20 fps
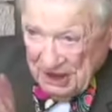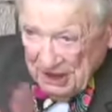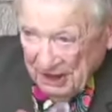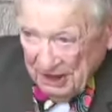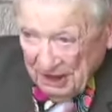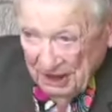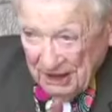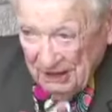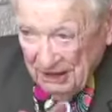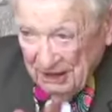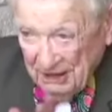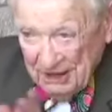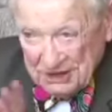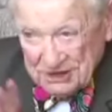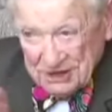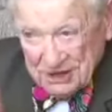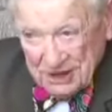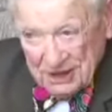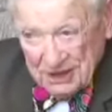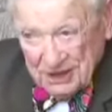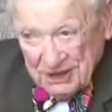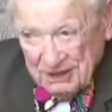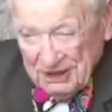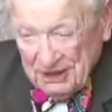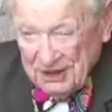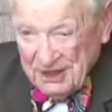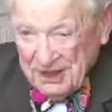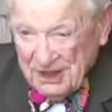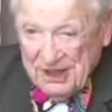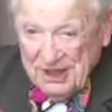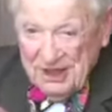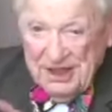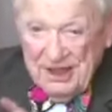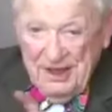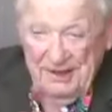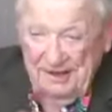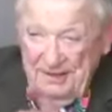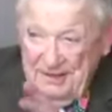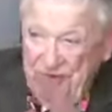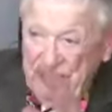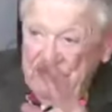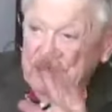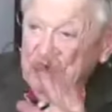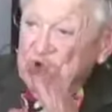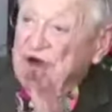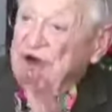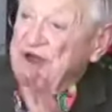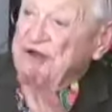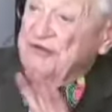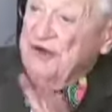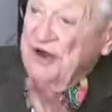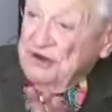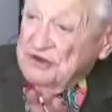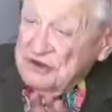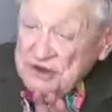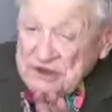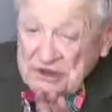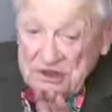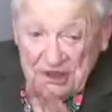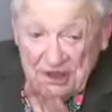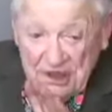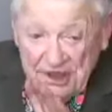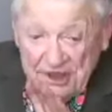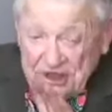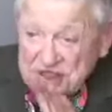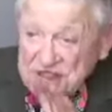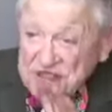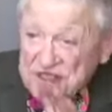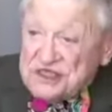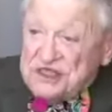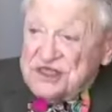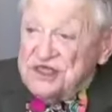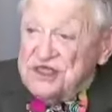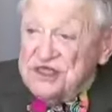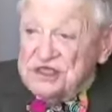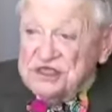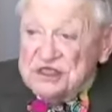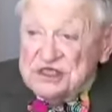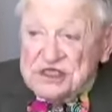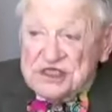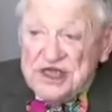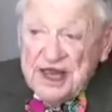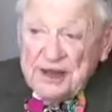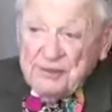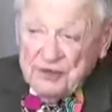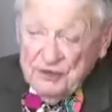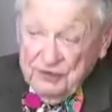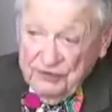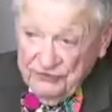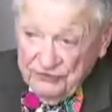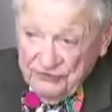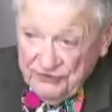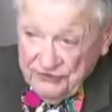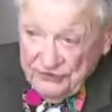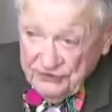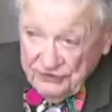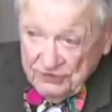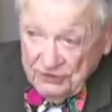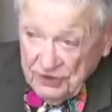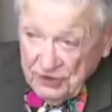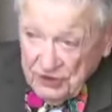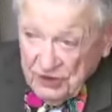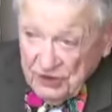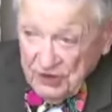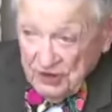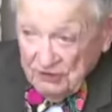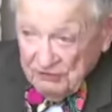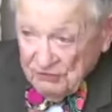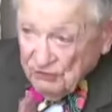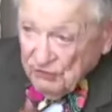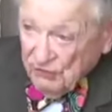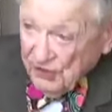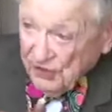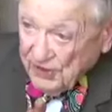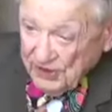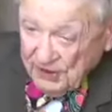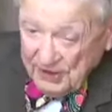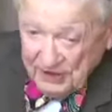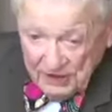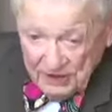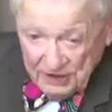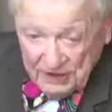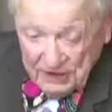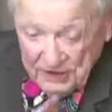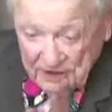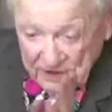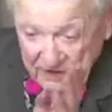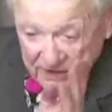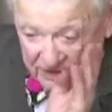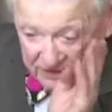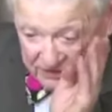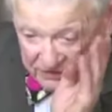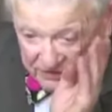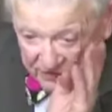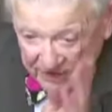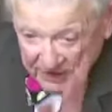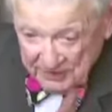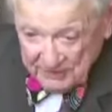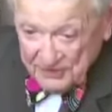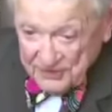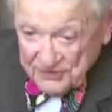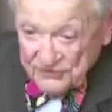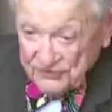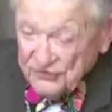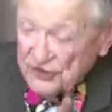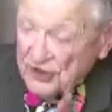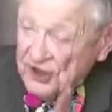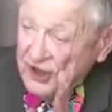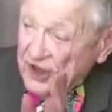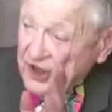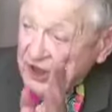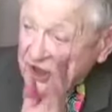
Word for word: Uh-uh, uh-uh. You know, I found like 16 samples of where astronomers